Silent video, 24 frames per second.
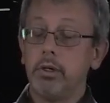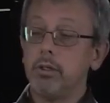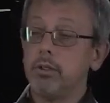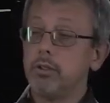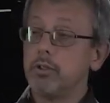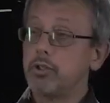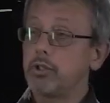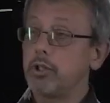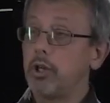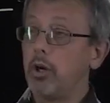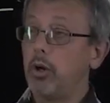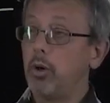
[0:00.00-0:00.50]

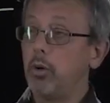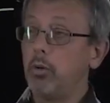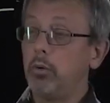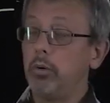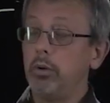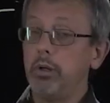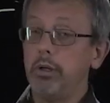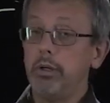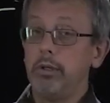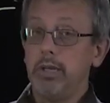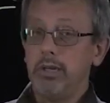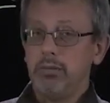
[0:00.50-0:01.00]
So
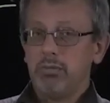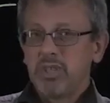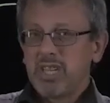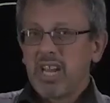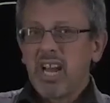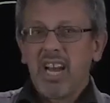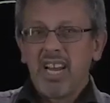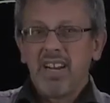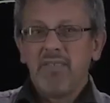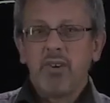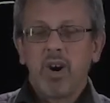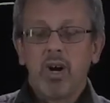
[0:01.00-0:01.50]
it was
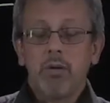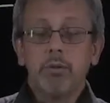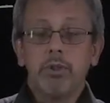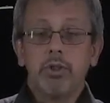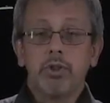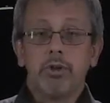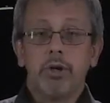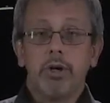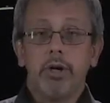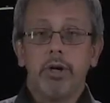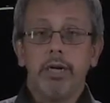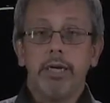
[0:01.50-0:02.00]
kind of
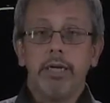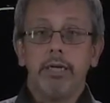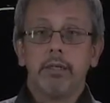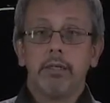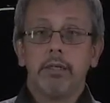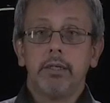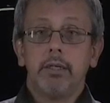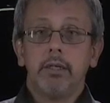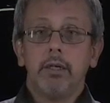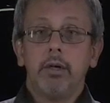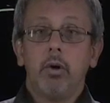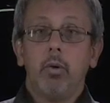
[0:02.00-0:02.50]
arbitrary.
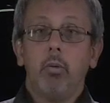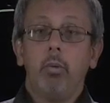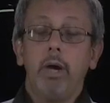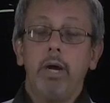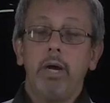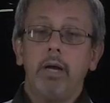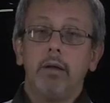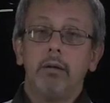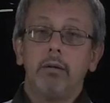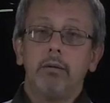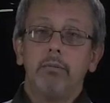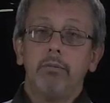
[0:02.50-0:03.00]

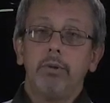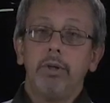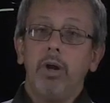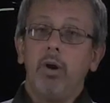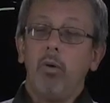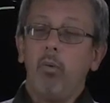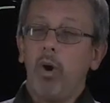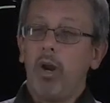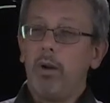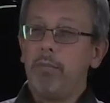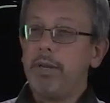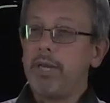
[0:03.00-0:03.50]
Well, we don't
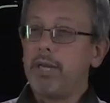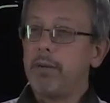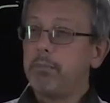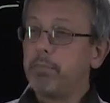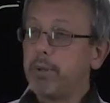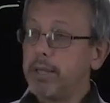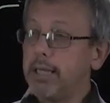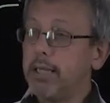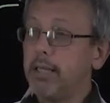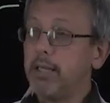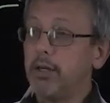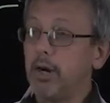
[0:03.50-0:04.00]
want to be
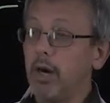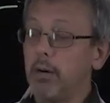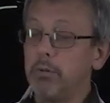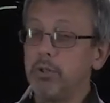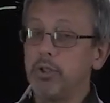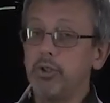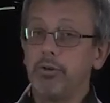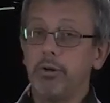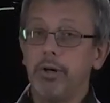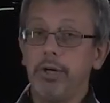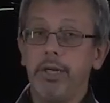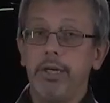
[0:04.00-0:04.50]
completely
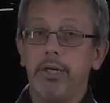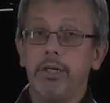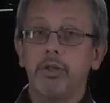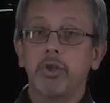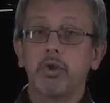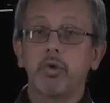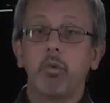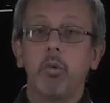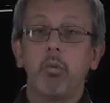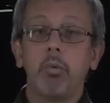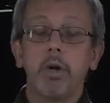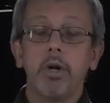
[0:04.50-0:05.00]
arbitrary here.
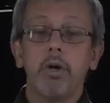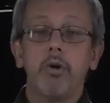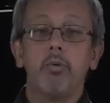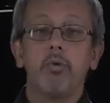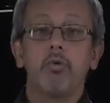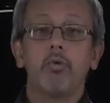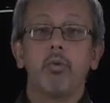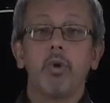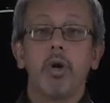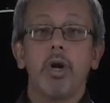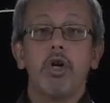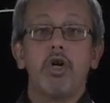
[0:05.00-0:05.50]
So what we're going to do is
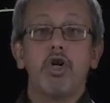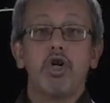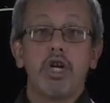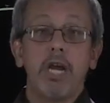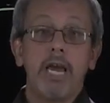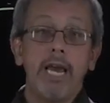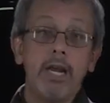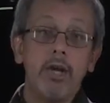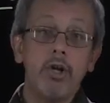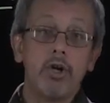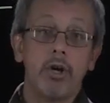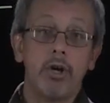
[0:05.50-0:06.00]
we're going to
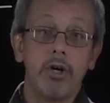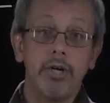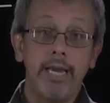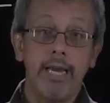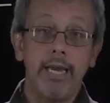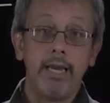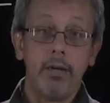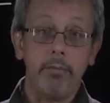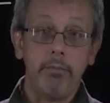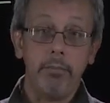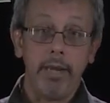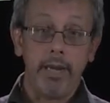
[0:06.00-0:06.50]
change our
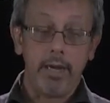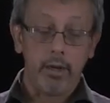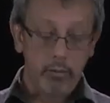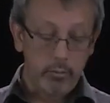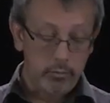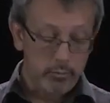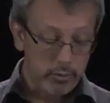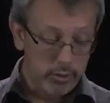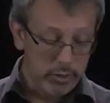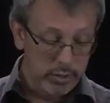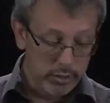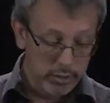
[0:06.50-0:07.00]
datum now
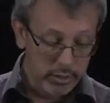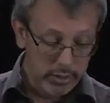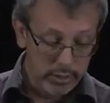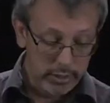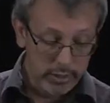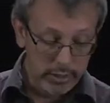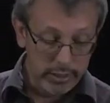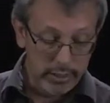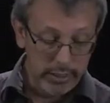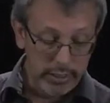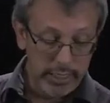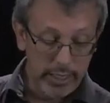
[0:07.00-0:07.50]

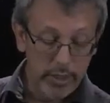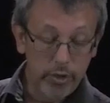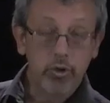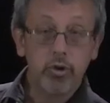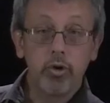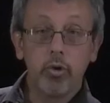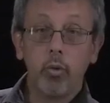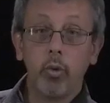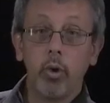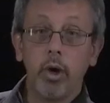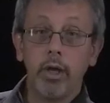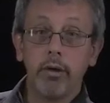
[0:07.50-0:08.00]
and
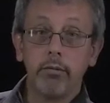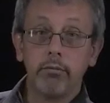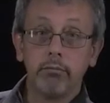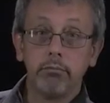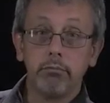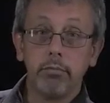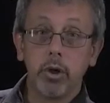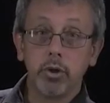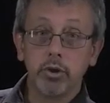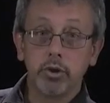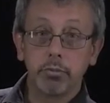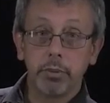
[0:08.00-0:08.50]
do what
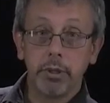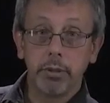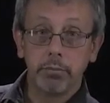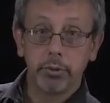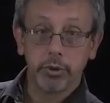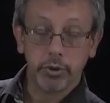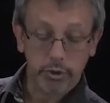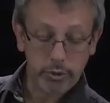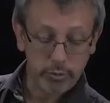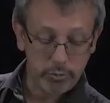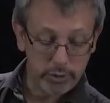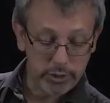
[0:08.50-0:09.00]
most people
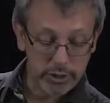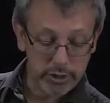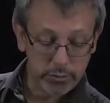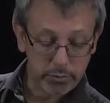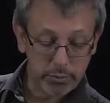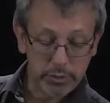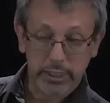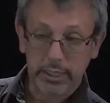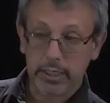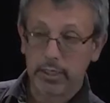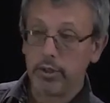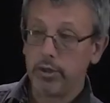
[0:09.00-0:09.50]
do in this
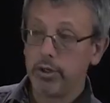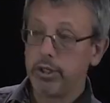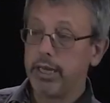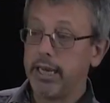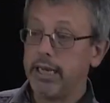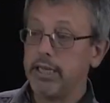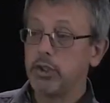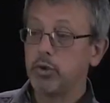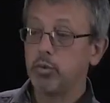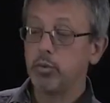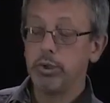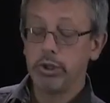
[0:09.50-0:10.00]
particular
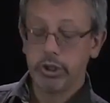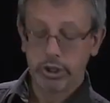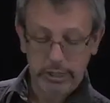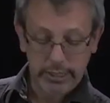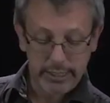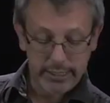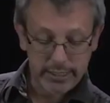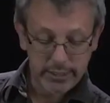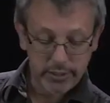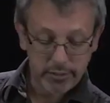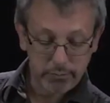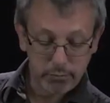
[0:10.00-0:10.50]
case, which
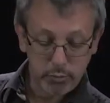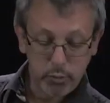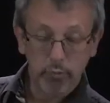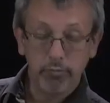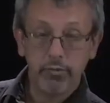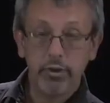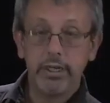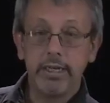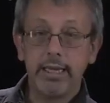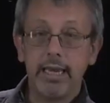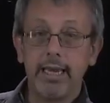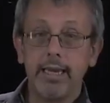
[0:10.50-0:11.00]
is move
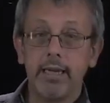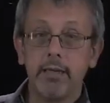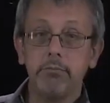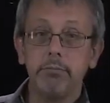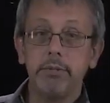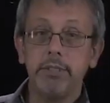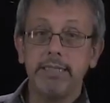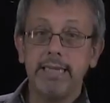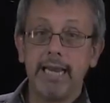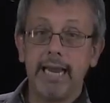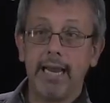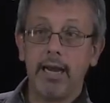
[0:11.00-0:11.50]
the datum
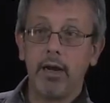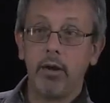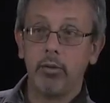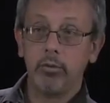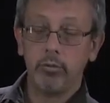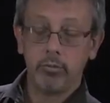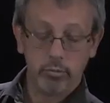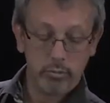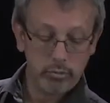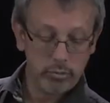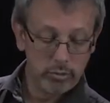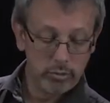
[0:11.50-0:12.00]
down